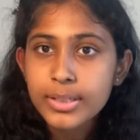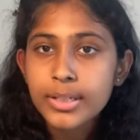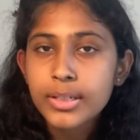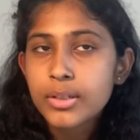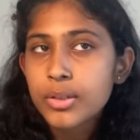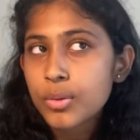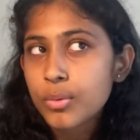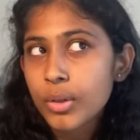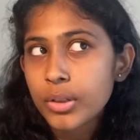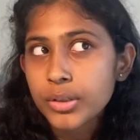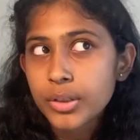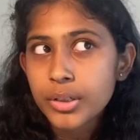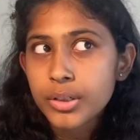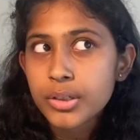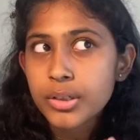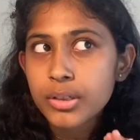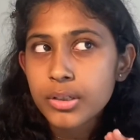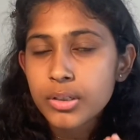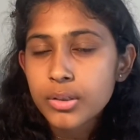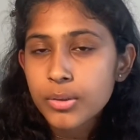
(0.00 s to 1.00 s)
like 200
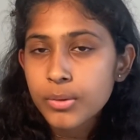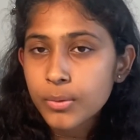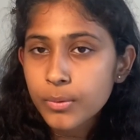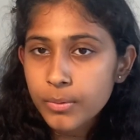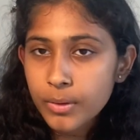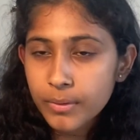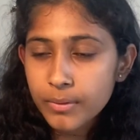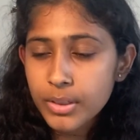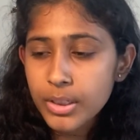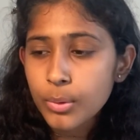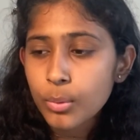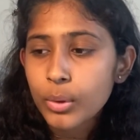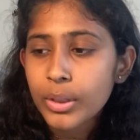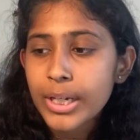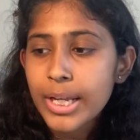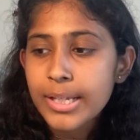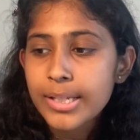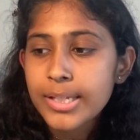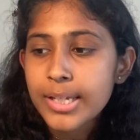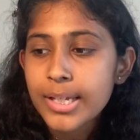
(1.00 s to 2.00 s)
to 250
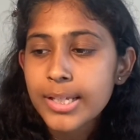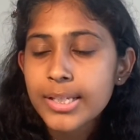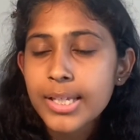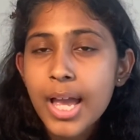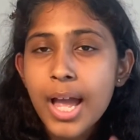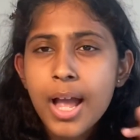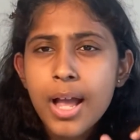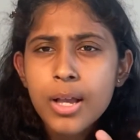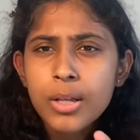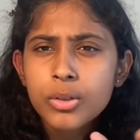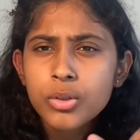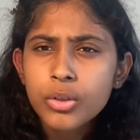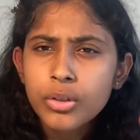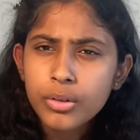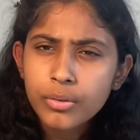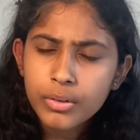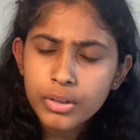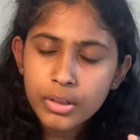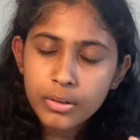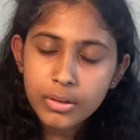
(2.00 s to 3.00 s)
word essays. So
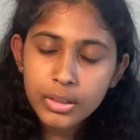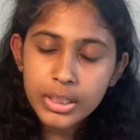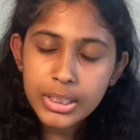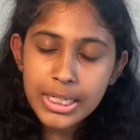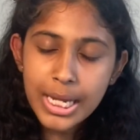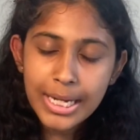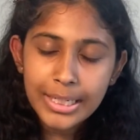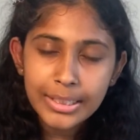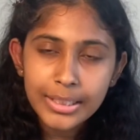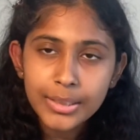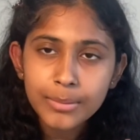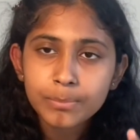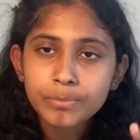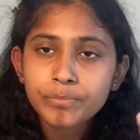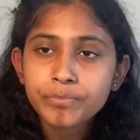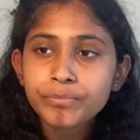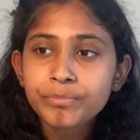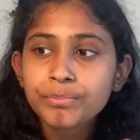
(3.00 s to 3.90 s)
they're really, really tiny.